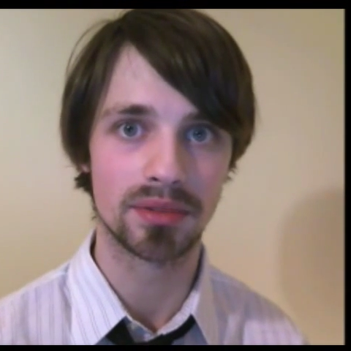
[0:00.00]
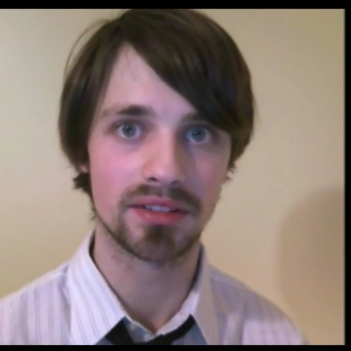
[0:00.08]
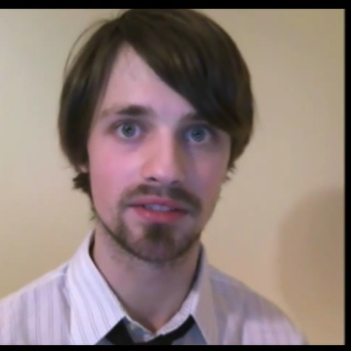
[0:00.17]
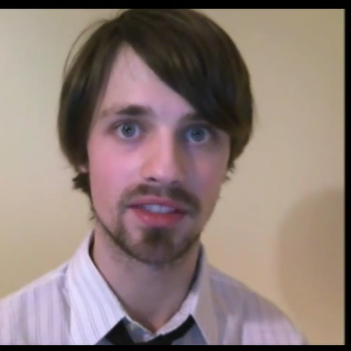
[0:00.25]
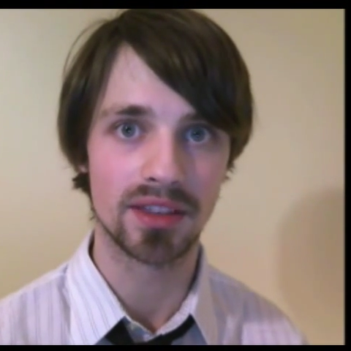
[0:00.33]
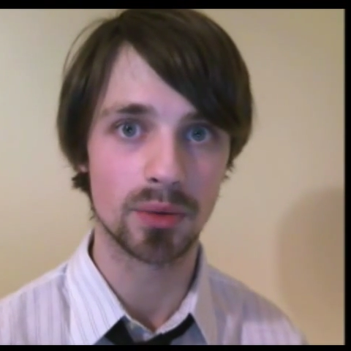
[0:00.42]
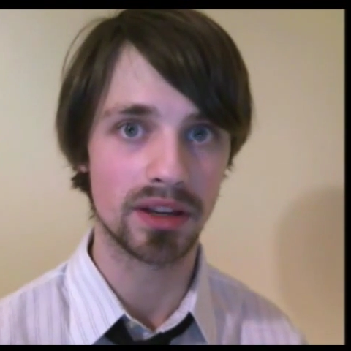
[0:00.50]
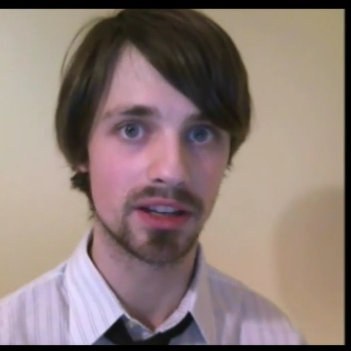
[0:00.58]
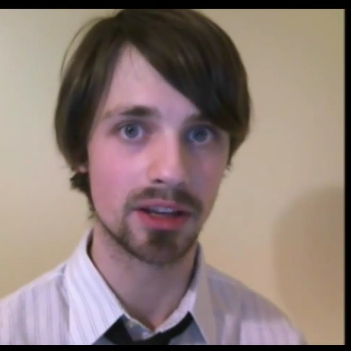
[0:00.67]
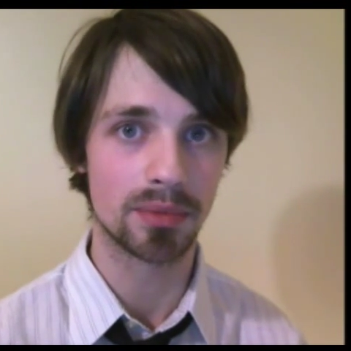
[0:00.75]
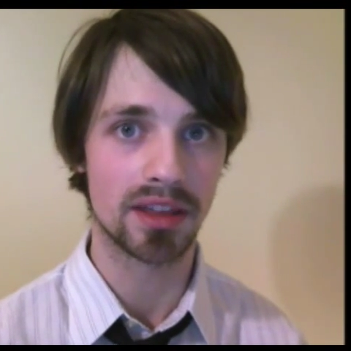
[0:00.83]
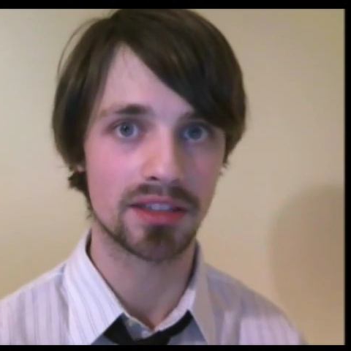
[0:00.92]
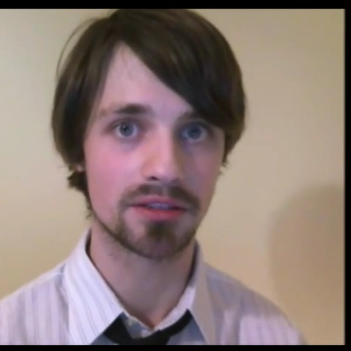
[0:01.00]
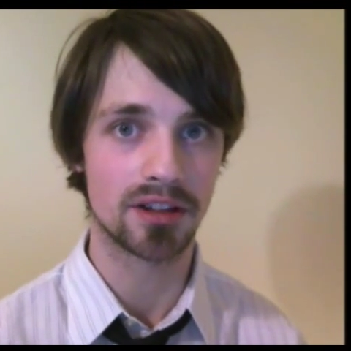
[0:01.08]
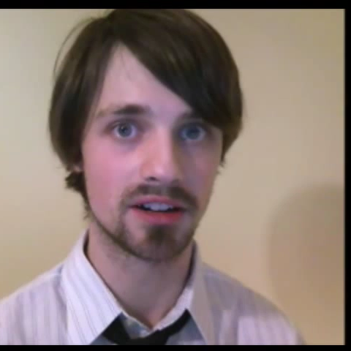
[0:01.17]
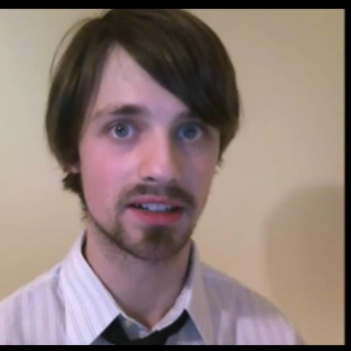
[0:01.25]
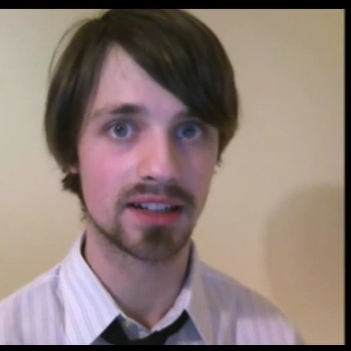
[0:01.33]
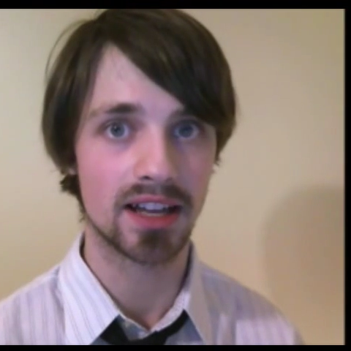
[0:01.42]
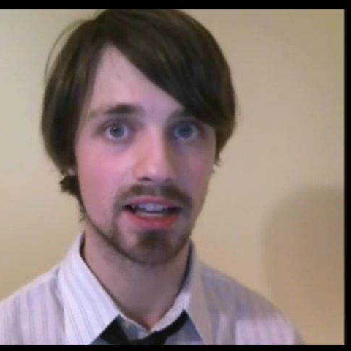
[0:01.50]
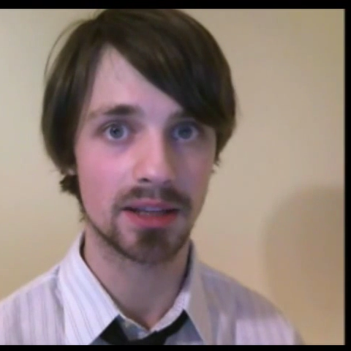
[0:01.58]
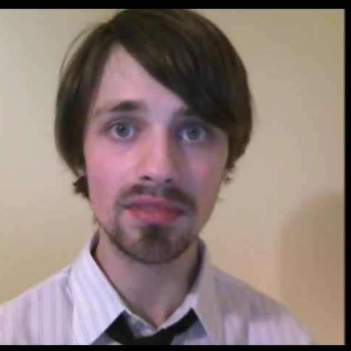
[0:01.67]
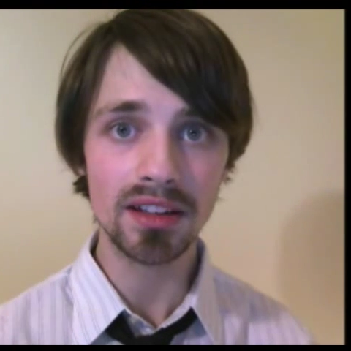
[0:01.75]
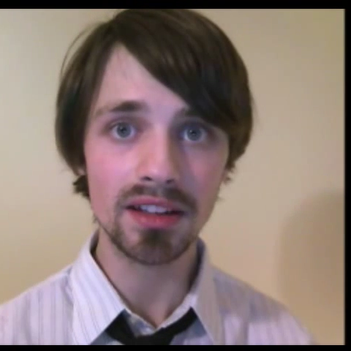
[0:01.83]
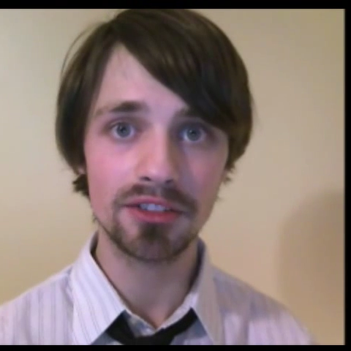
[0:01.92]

if they wake up at the wrong time.